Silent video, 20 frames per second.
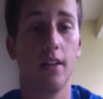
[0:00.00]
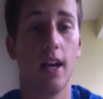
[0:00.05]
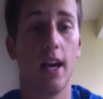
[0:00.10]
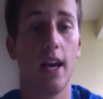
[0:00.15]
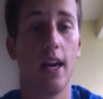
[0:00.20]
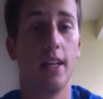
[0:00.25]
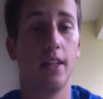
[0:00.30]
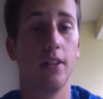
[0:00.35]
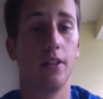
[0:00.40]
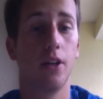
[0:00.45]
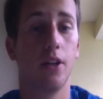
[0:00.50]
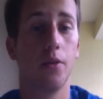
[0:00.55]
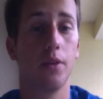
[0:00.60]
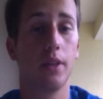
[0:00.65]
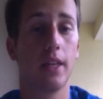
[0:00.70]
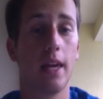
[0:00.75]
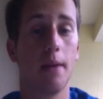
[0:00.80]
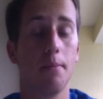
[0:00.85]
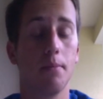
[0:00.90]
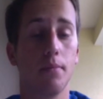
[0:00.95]
and the
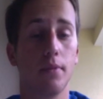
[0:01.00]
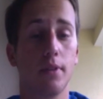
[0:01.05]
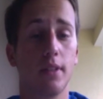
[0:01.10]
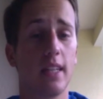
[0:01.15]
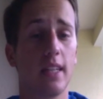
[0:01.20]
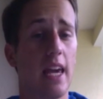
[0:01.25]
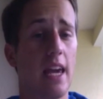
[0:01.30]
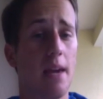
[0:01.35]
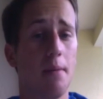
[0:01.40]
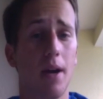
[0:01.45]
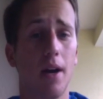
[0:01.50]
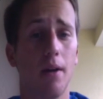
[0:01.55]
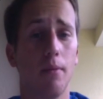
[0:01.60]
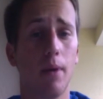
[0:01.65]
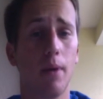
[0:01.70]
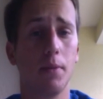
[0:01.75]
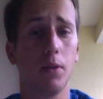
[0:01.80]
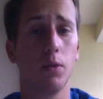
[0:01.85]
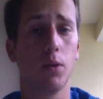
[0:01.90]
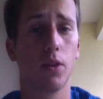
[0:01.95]
game just came out
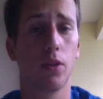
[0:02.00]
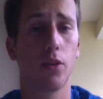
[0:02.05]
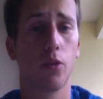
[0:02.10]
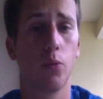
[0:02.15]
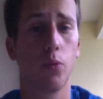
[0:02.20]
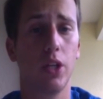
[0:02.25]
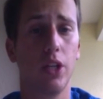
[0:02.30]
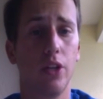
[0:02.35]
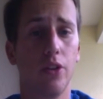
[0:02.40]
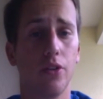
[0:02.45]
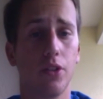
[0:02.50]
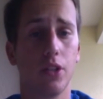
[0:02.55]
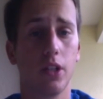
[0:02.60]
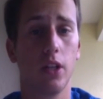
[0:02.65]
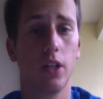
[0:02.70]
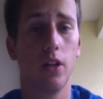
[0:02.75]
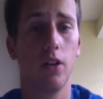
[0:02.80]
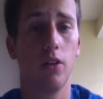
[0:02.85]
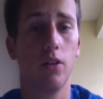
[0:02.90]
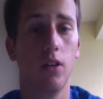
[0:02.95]
maybe 3 years
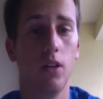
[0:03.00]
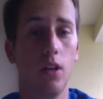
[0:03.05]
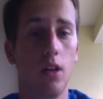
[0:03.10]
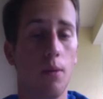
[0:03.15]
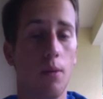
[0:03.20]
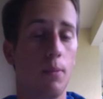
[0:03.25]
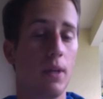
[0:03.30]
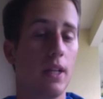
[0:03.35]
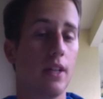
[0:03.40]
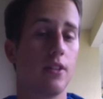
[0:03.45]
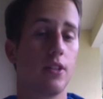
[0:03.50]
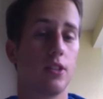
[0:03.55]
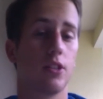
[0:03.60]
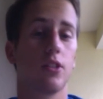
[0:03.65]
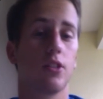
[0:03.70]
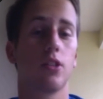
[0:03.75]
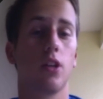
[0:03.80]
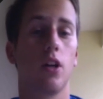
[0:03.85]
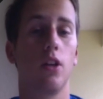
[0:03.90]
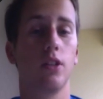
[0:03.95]
ago, but it's just a
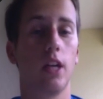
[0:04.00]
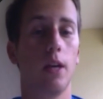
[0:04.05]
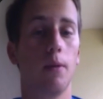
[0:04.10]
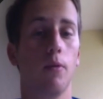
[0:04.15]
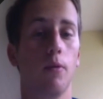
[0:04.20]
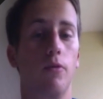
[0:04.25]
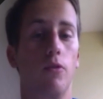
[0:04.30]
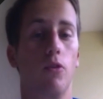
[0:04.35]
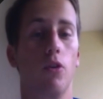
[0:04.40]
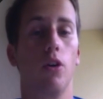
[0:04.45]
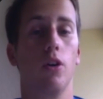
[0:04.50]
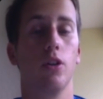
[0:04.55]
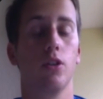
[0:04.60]
solid game overall.